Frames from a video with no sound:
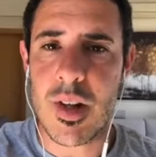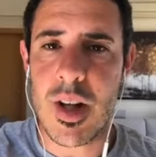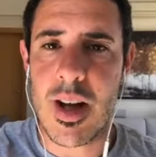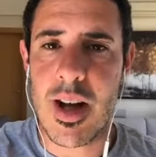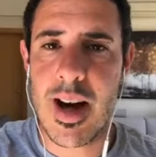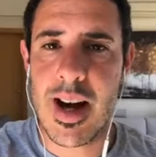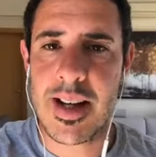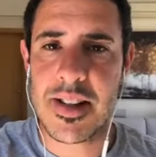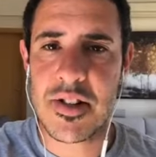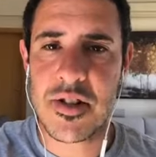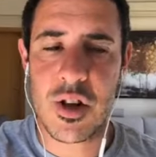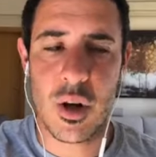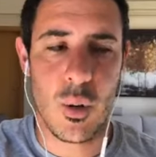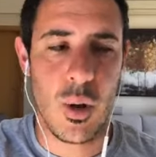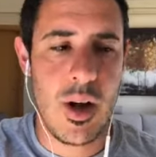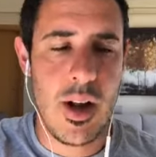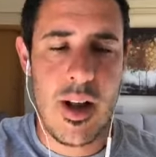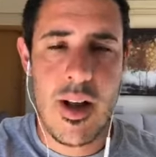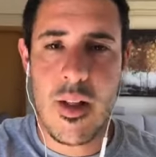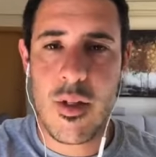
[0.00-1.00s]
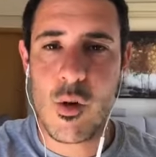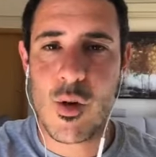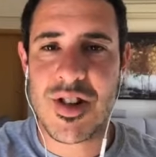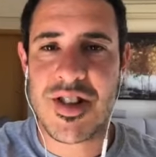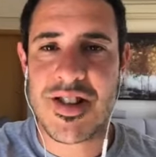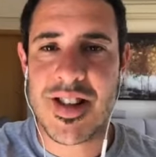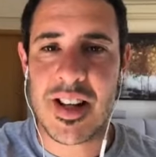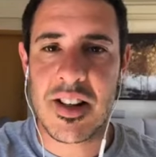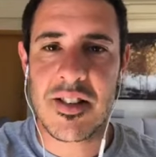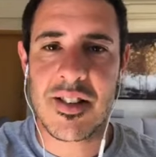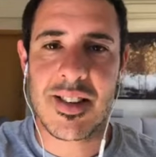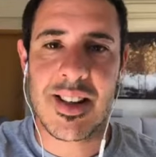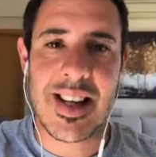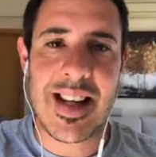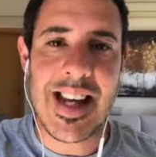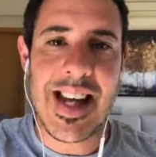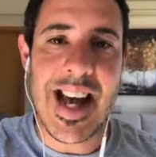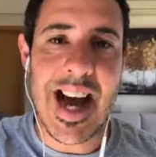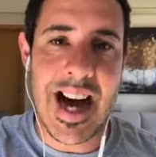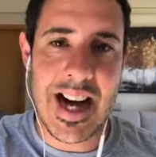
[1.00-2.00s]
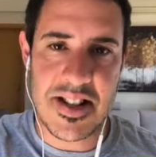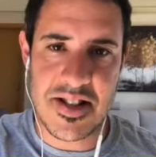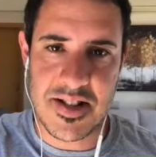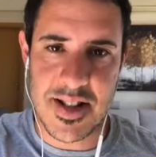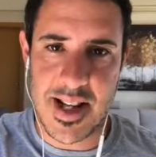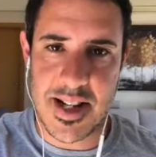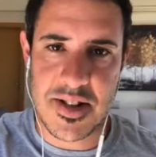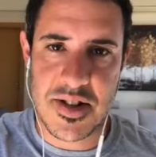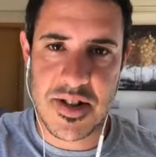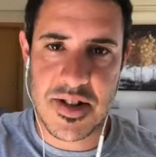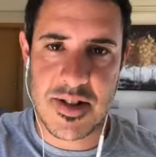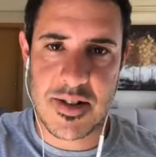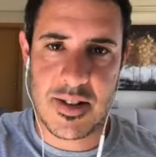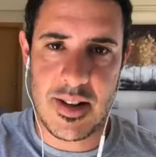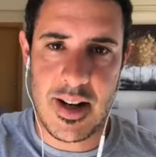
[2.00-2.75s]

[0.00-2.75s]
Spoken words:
And so there are 6 key assets,